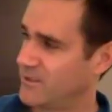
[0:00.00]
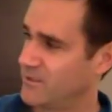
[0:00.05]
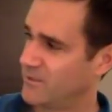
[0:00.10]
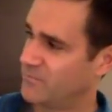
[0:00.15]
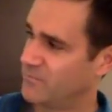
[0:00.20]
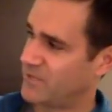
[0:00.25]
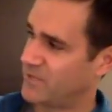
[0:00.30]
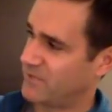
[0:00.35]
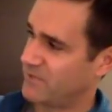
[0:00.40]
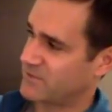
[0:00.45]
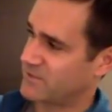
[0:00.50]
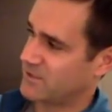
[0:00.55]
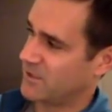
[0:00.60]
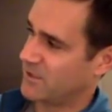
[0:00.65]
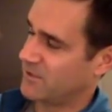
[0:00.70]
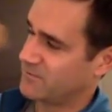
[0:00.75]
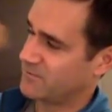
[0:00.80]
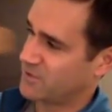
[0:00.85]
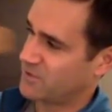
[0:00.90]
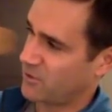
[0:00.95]
Davis
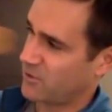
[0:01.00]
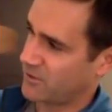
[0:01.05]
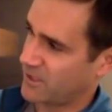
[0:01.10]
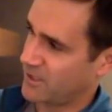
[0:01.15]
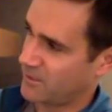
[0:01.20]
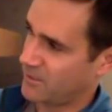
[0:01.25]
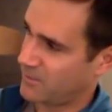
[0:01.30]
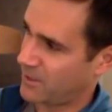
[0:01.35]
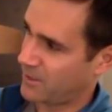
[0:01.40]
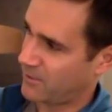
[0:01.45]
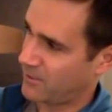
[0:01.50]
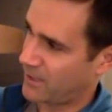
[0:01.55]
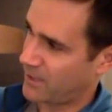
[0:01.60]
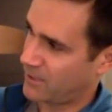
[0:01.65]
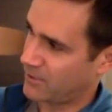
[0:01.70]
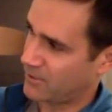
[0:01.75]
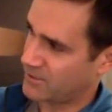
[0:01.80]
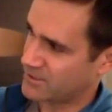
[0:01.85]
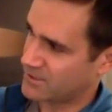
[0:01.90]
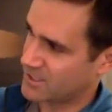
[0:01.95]
Love talking about
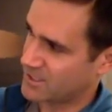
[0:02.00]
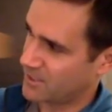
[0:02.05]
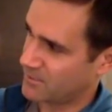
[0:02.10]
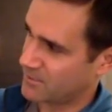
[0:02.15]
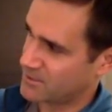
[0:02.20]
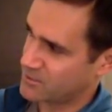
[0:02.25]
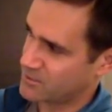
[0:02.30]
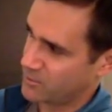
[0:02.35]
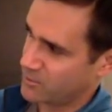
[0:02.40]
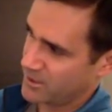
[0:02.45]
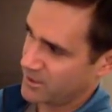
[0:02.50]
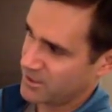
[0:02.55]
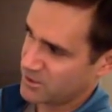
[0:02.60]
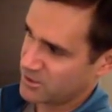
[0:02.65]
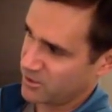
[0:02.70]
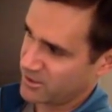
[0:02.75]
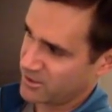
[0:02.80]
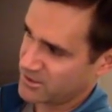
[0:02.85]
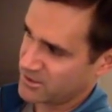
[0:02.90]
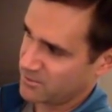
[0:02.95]
how at the top of the swing he
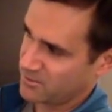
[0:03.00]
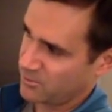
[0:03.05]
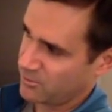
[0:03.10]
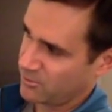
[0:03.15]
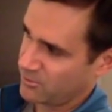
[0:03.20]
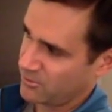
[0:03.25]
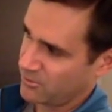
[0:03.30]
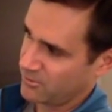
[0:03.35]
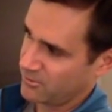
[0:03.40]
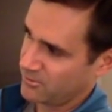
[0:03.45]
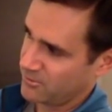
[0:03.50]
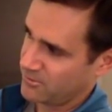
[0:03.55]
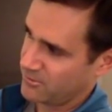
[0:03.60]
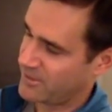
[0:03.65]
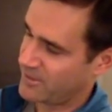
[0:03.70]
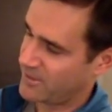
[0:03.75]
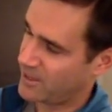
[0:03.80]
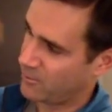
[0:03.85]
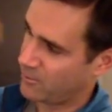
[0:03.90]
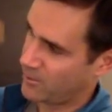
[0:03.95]
tries to pull
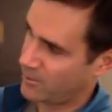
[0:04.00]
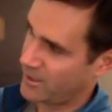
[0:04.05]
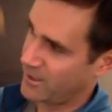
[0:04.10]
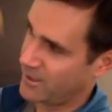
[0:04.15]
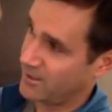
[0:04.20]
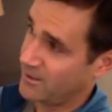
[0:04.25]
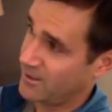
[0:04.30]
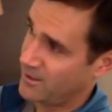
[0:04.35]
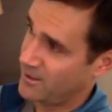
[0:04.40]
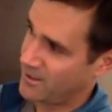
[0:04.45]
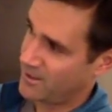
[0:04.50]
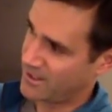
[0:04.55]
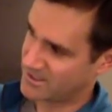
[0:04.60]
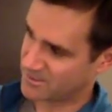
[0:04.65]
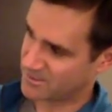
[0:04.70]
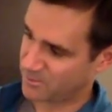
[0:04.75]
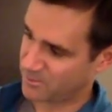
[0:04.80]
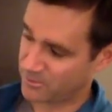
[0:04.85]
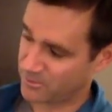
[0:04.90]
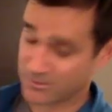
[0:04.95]
that way as
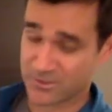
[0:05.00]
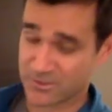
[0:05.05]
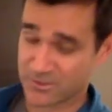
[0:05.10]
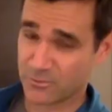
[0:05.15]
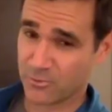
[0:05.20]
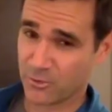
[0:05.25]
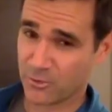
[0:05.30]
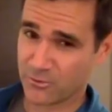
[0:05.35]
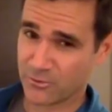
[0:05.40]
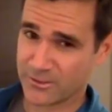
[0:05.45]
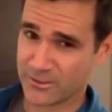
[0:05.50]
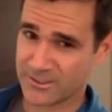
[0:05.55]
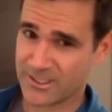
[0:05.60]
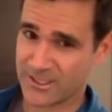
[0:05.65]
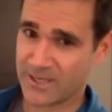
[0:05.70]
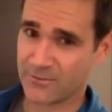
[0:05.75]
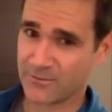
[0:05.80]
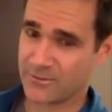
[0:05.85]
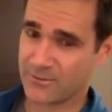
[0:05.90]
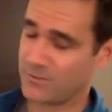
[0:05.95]
opposed to pulling
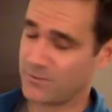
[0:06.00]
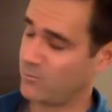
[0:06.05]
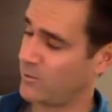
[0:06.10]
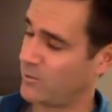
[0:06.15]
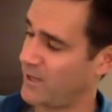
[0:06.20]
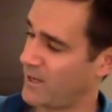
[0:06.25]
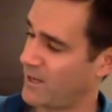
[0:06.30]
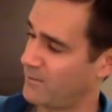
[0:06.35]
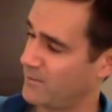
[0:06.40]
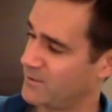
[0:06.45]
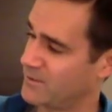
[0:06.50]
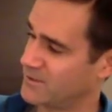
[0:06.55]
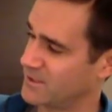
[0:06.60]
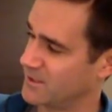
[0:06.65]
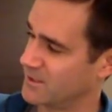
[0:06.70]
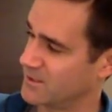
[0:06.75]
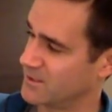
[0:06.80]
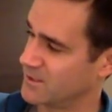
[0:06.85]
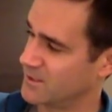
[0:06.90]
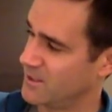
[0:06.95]
down. And what happens
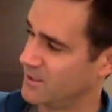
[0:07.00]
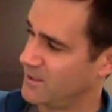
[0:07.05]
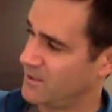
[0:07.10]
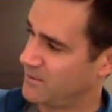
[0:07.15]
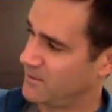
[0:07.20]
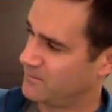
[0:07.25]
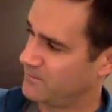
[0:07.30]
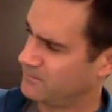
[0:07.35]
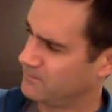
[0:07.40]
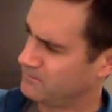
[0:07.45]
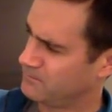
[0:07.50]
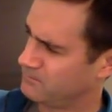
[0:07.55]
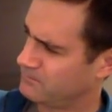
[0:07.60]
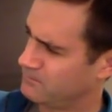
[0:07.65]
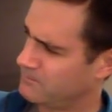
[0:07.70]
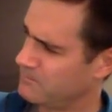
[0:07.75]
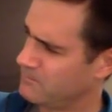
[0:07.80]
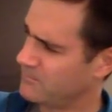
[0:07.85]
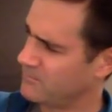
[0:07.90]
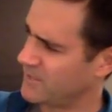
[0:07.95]
is,
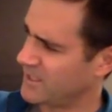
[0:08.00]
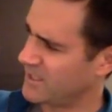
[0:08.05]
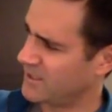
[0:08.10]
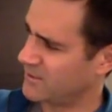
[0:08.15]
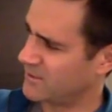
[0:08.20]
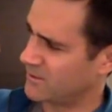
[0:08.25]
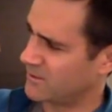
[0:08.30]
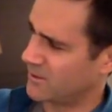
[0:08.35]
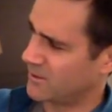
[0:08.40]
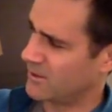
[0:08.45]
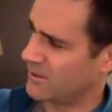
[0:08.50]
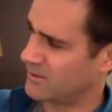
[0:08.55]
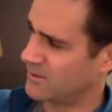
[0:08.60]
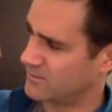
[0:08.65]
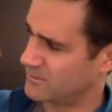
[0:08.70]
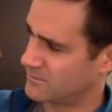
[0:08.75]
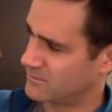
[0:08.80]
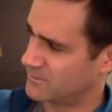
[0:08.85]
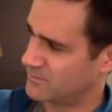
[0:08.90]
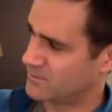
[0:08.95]
in the
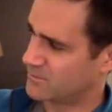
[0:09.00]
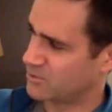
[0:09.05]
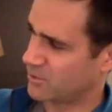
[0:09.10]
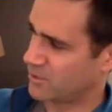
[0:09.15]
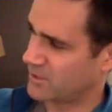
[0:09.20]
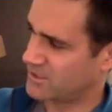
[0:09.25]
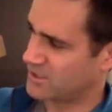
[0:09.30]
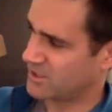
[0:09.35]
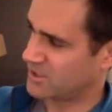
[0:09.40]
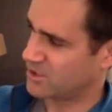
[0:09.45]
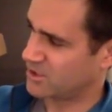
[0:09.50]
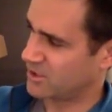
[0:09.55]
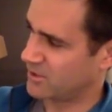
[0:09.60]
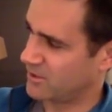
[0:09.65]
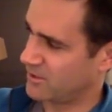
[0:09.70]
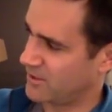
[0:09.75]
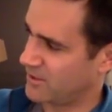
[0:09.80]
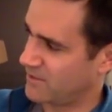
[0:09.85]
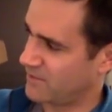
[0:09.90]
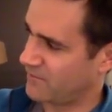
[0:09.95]

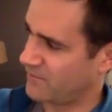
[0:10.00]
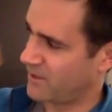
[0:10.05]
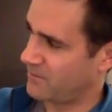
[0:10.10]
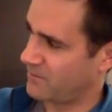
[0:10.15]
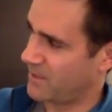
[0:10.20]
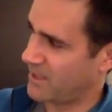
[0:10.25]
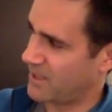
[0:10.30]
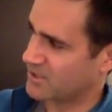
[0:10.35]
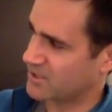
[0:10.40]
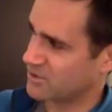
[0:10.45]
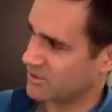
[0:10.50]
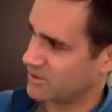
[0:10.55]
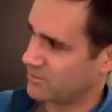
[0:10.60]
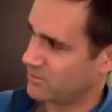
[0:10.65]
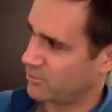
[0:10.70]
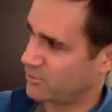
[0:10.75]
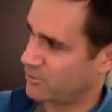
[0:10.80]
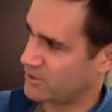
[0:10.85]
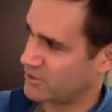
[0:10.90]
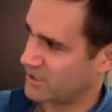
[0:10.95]
transition, if I'm actually
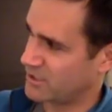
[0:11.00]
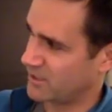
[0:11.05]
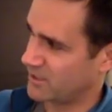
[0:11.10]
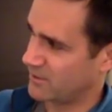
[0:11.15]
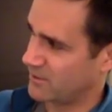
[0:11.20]
pushing